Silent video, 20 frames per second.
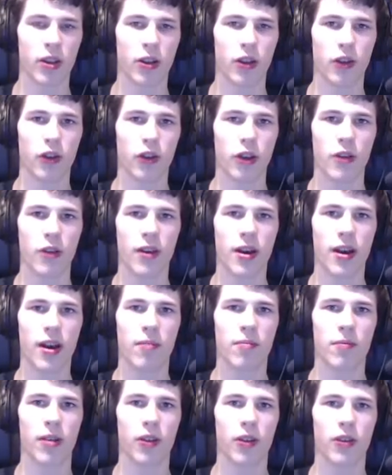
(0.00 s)
So
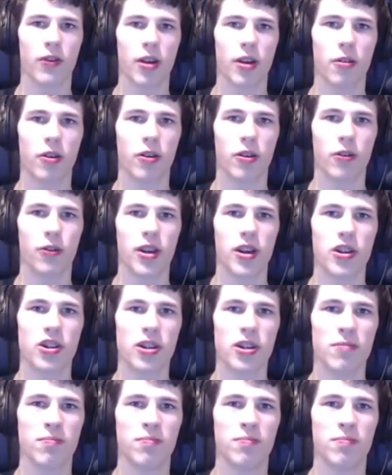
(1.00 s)
that's a very good feature.